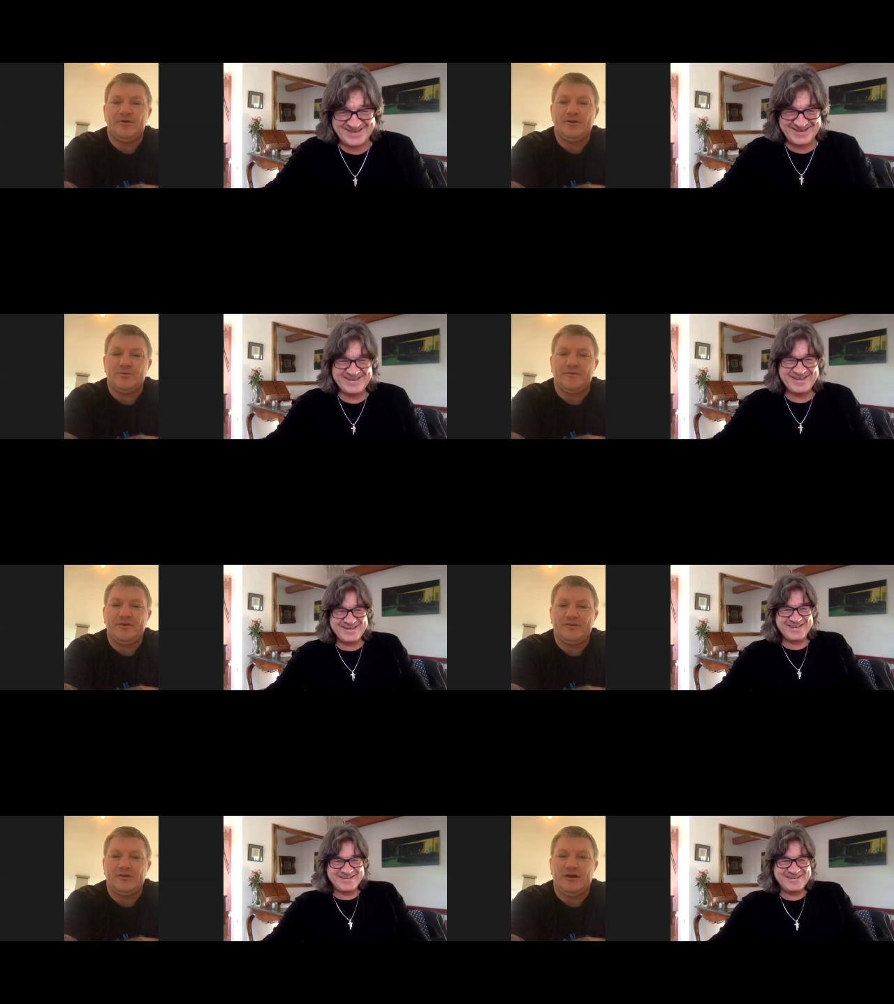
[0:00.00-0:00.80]
Speaker 1: honest with
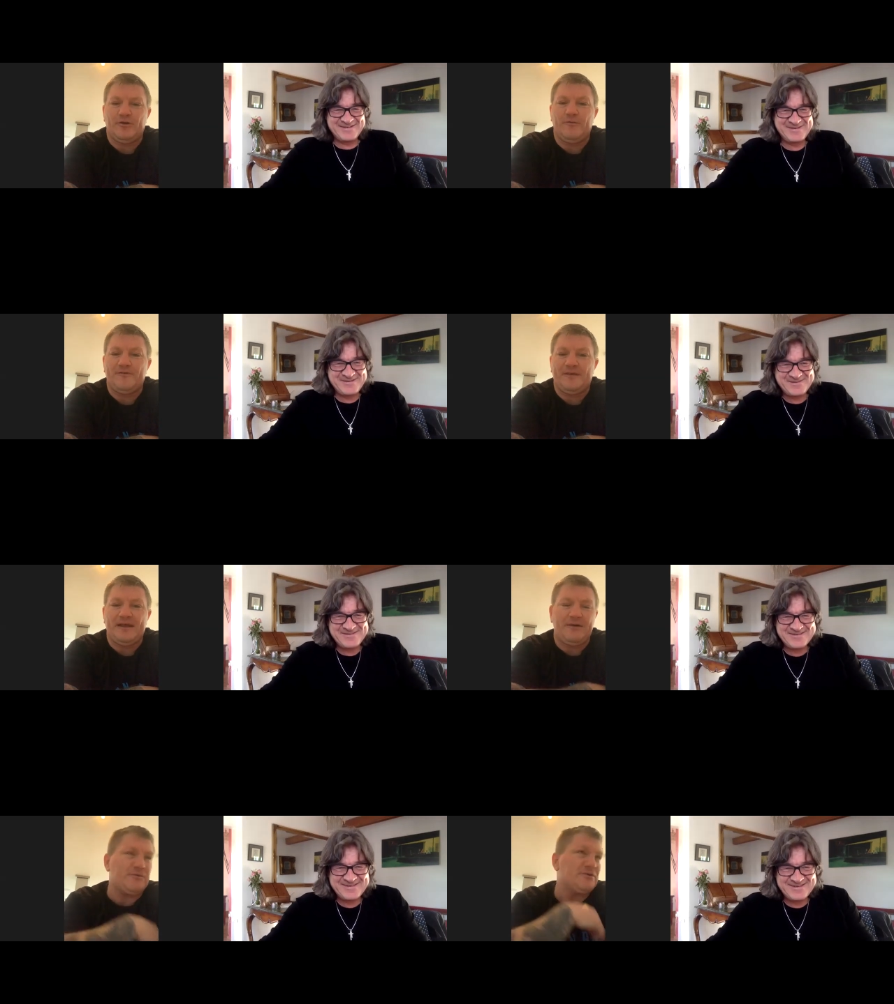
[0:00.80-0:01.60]
you. So I don't think
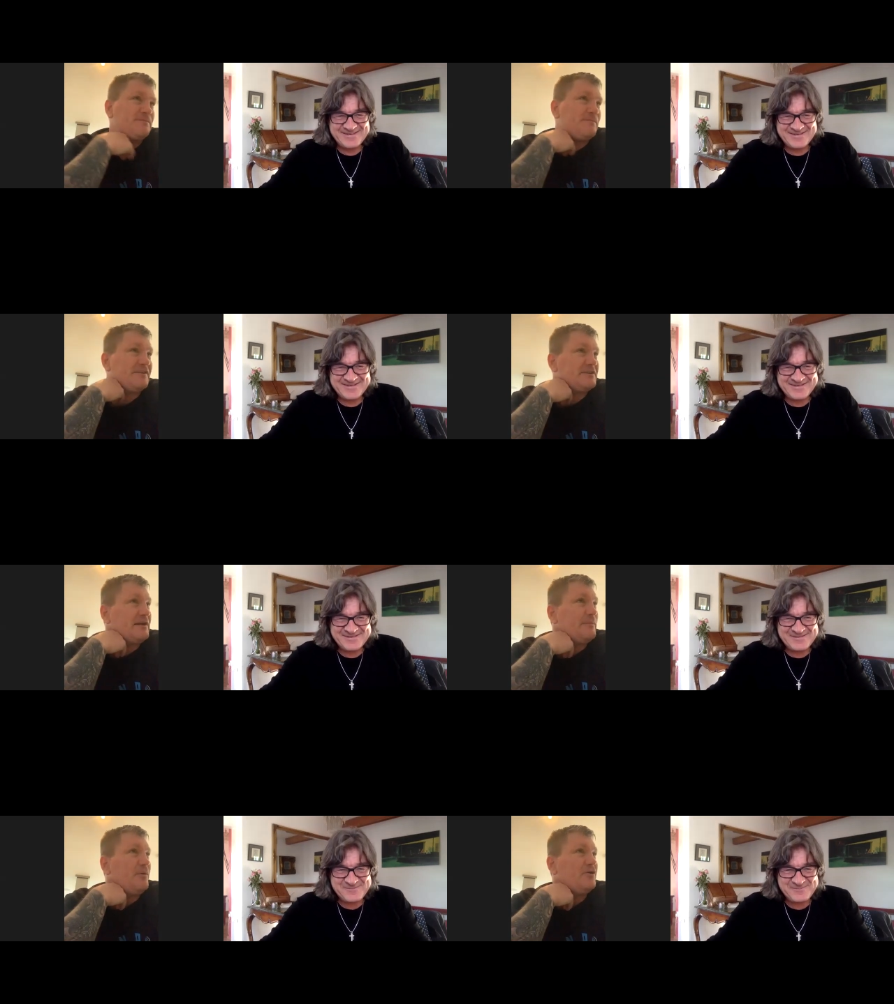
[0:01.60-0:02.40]
that was
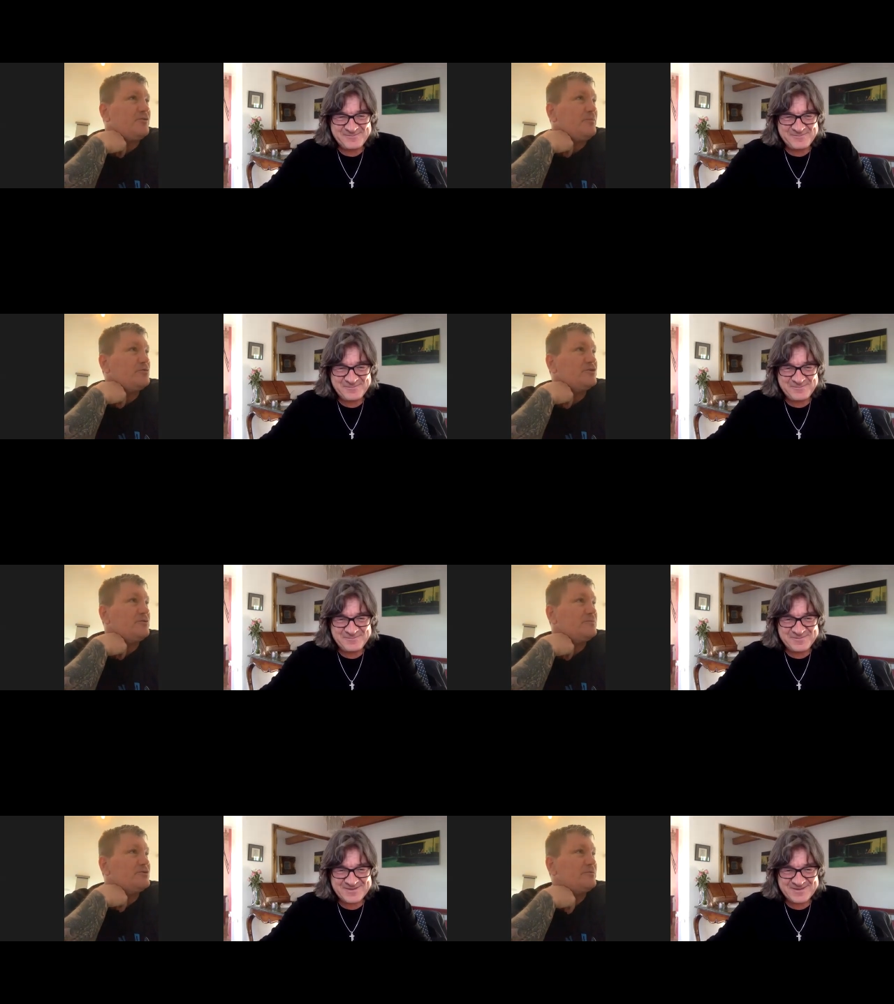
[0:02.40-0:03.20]
physically possible
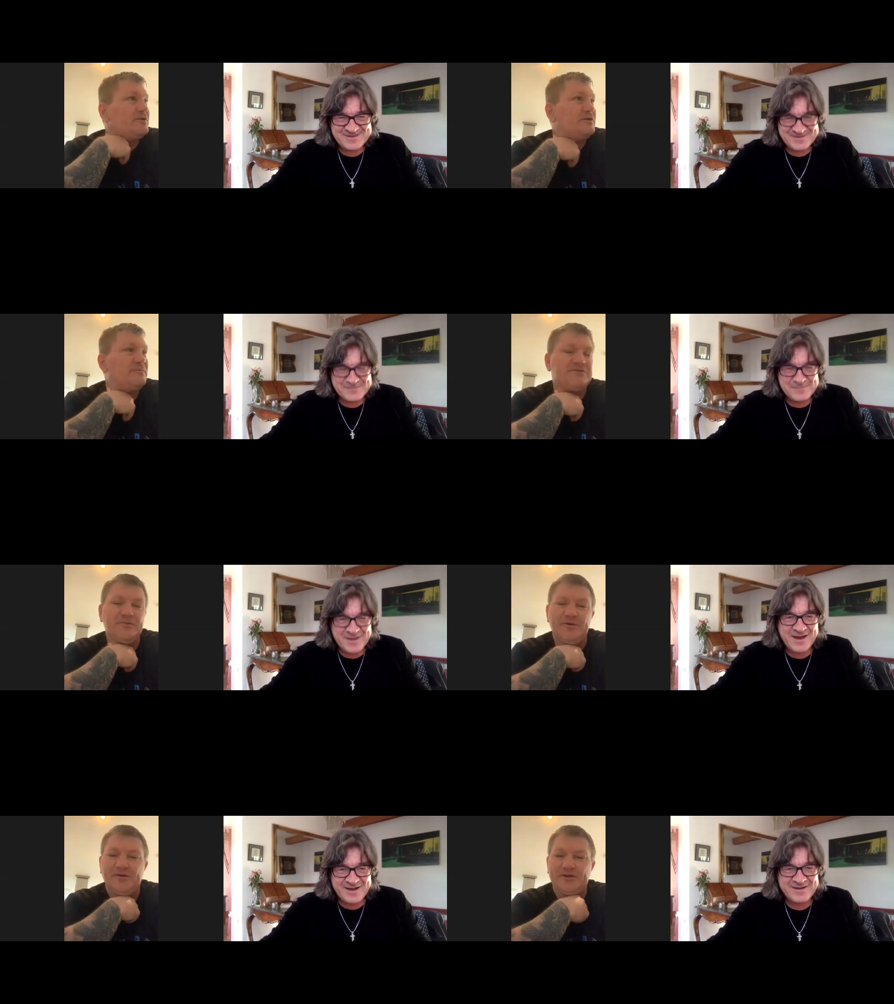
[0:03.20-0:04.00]
to to be
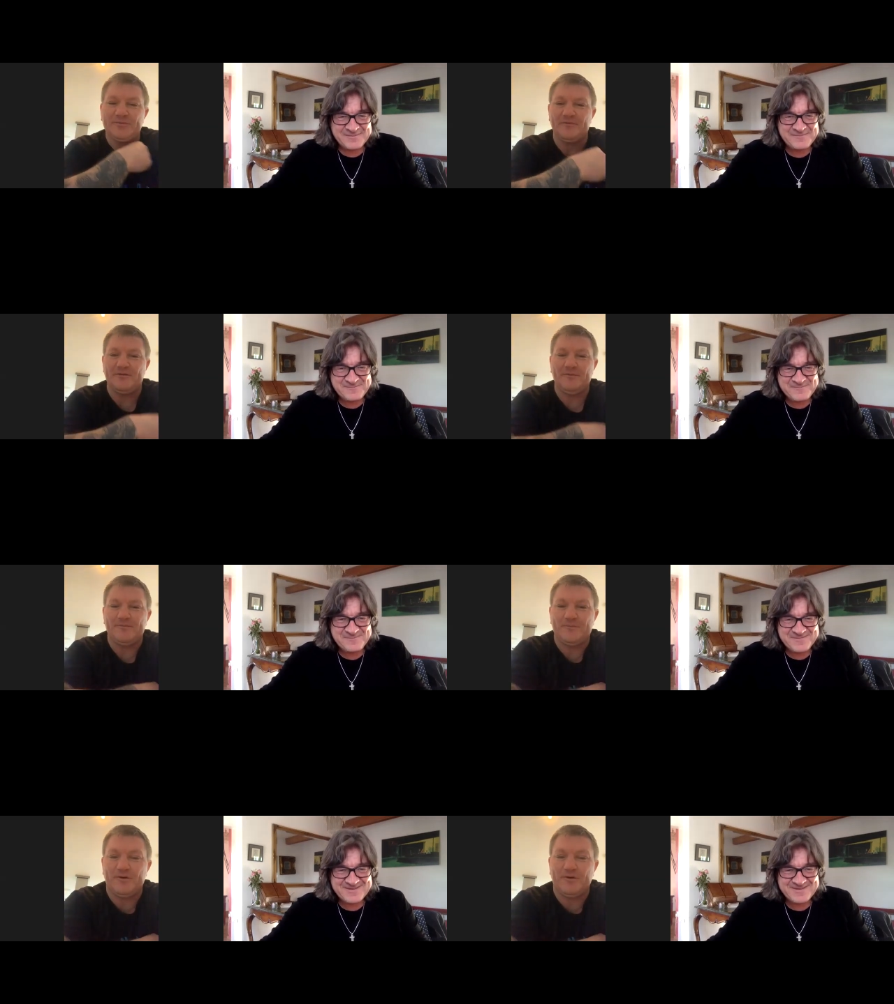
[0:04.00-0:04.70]
to yeah. be honest with you.